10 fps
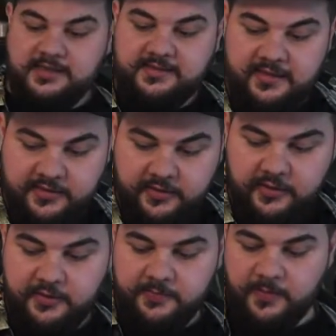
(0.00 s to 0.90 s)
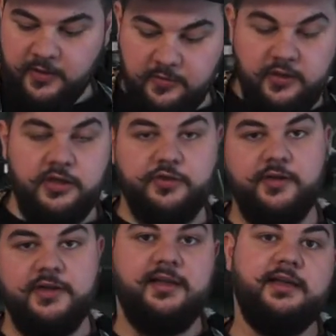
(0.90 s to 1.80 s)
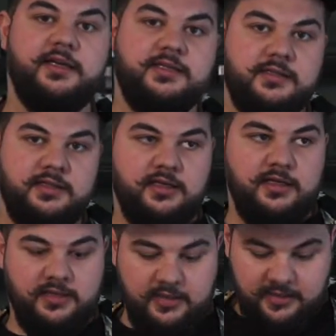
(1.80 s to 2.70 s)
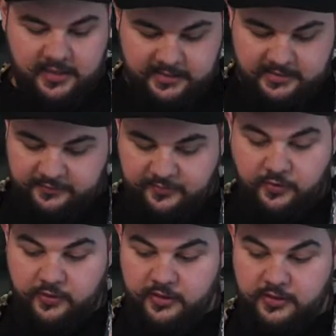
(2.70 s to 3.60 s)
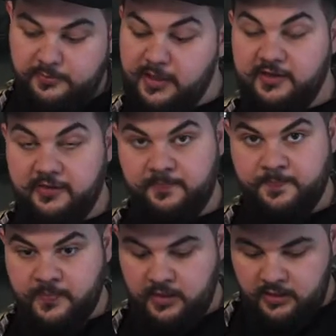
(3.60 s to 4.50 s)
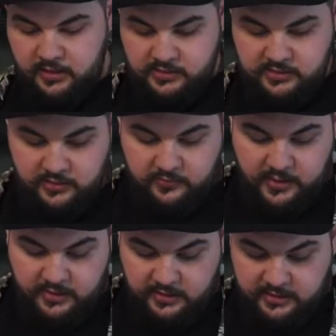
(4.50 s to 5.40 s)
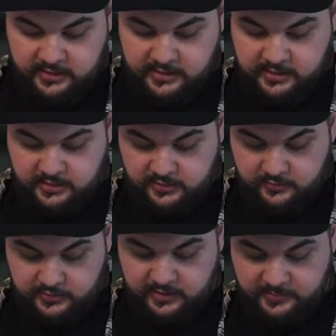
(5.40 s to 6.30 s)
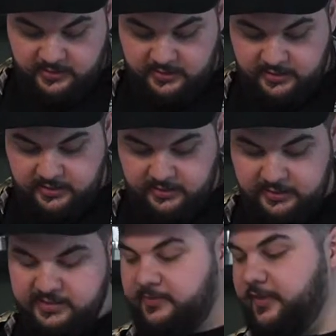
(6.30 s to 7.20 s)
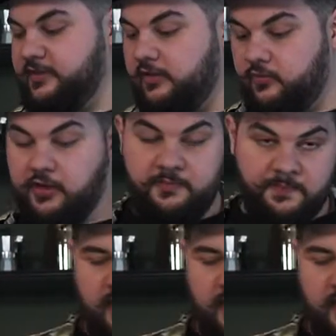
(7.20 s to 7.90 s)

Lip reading: I said earlier, we're gonna treat the leeks as if they were meat. So we're gonna cook them in the same exact way.